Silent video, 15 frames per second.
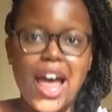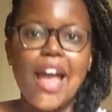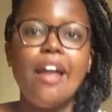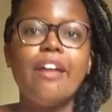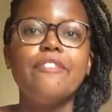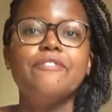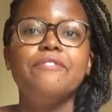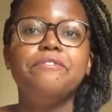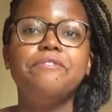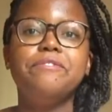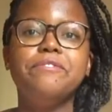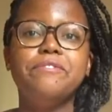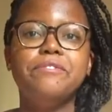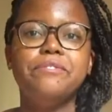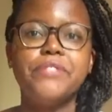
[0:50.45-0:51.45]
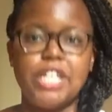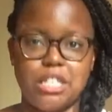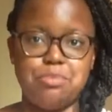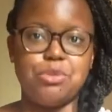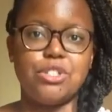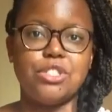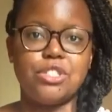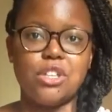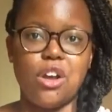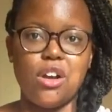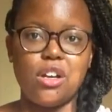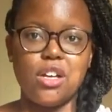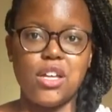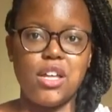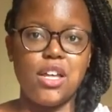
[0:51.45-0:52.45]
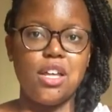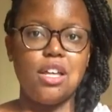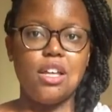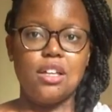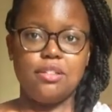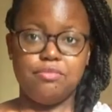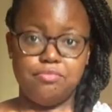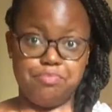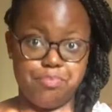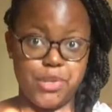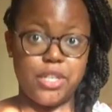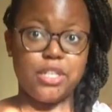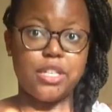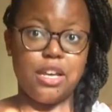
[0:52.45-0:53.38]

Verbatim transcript: I Facebook stalk big